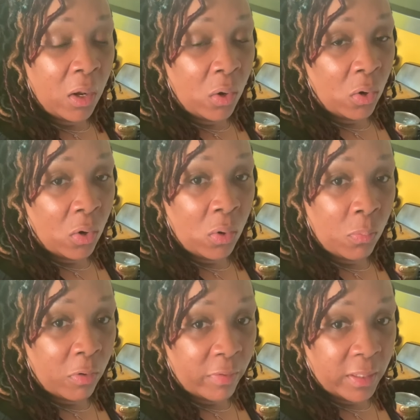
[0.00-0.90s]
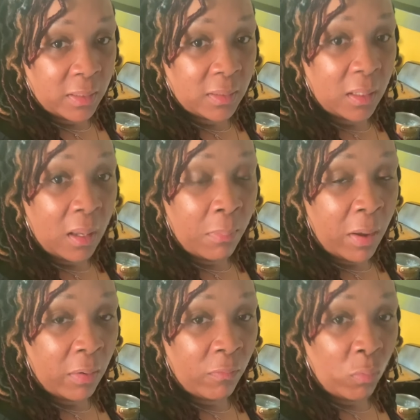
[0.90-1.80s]
numerous
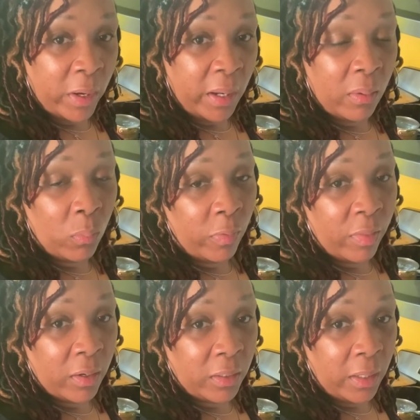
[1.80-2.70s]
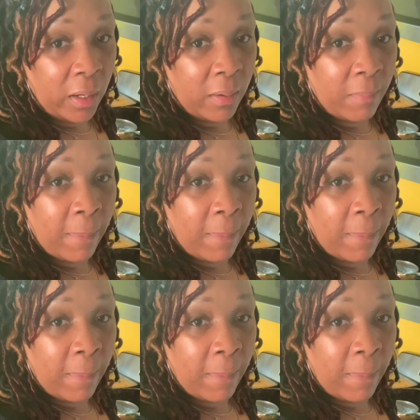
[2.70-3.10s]
amount of weight within a year.